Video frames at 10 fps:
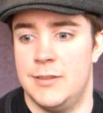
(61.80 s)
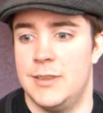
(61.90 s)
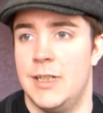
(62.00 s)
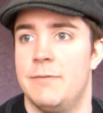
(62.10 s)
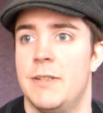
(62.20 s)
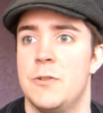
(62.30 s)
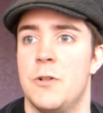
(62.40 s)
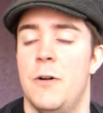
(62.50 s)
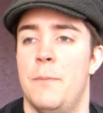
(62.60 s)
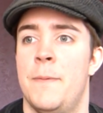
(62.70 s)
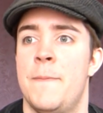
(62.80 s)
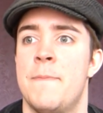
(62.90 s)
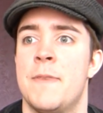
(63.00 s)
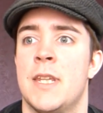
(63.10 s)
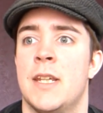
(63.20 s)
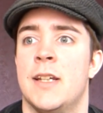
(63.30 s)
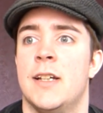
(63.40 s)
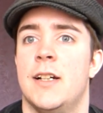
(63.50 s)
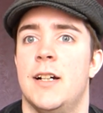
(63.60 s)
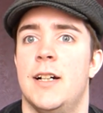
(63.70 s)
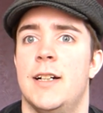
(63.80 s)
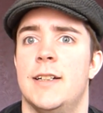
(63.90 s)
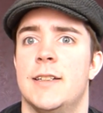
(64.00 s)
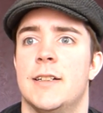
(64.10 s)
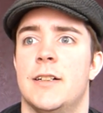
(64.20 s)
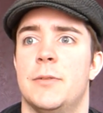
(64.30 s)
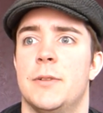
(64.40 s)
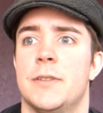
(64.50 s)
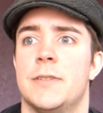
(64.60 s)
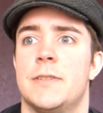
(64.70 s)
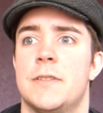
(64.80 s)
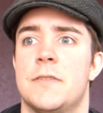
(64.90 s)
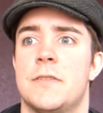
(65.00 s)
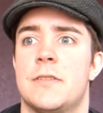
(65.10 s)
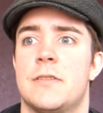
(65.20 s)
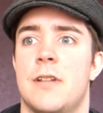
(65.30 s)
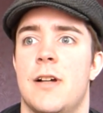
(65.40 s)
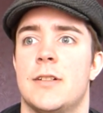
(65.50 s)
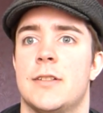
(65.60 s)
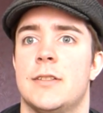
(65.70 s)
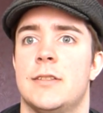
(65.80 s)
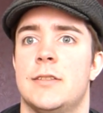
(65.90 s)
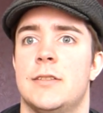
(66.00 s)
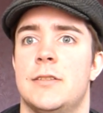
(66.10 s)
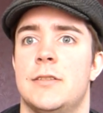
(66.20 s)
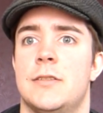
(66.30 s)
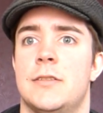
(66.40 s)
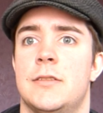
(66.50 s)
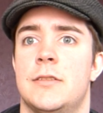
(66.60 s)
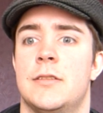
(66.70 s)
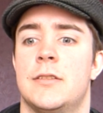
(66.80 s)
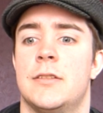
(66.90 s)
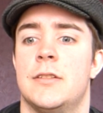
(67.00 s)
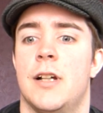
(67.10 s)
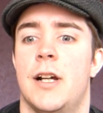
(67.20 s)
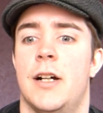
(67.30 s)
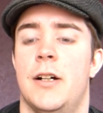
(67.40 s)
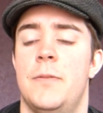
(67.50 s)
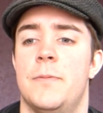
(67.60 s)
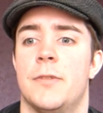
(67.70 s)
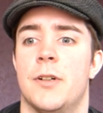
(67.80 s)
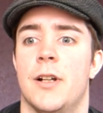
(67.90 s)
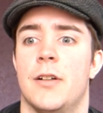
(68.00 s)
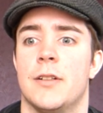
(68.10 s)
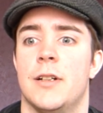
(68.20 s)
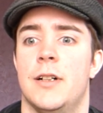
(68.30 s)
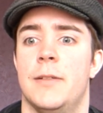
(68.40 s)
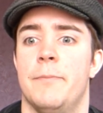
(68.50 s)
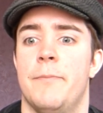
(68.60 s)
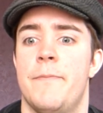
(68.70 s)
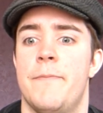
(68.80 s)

left the job and I was just stuck at home for a long time,